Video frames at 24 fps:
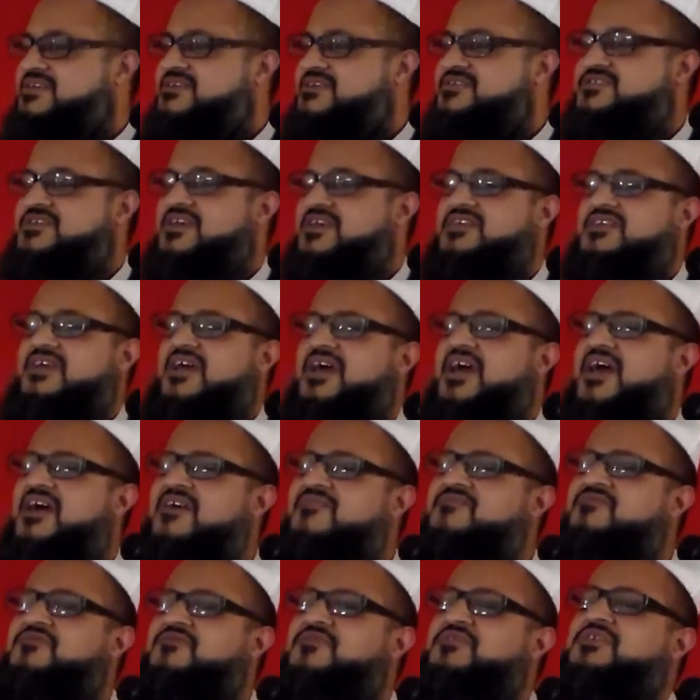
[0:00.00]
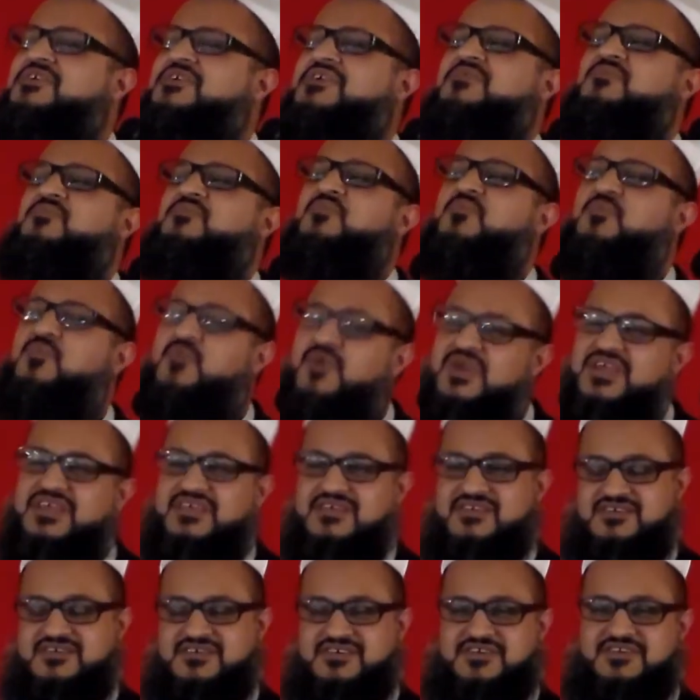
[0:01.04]
He said, every
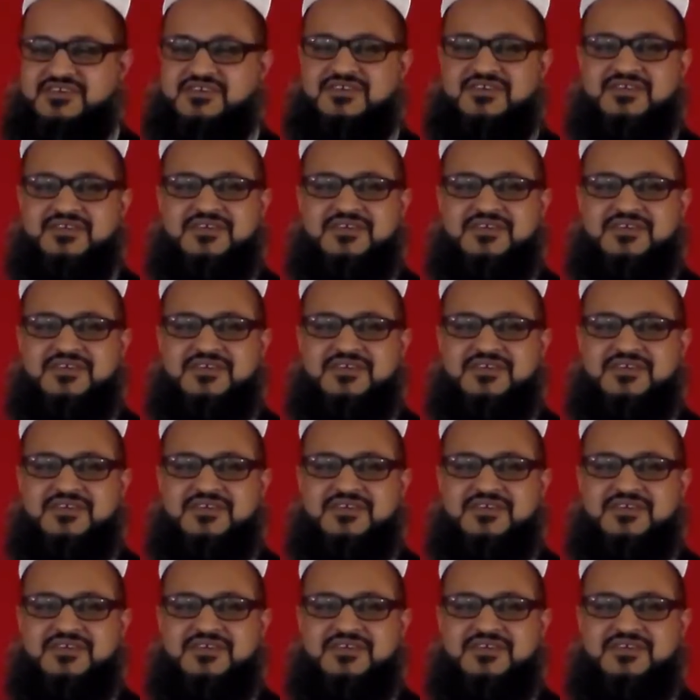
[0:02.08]
weak,